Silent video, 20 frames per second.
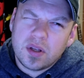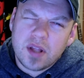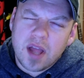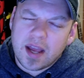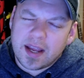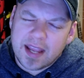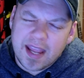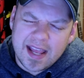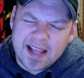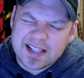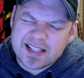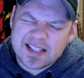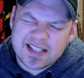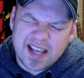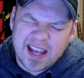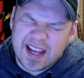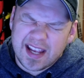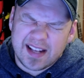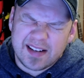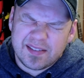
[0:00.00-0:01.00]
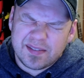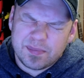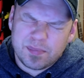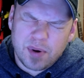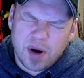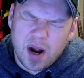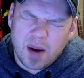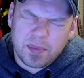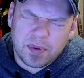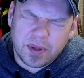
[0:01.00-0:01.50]
I can't say it
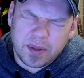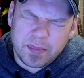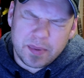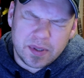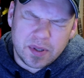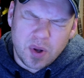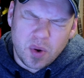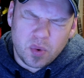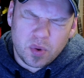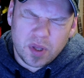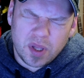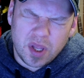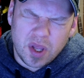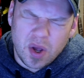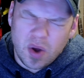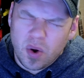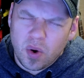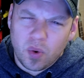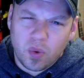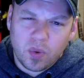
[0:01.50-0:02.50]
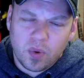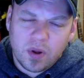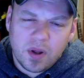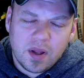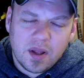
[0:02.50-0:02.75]
properly, but Nokia.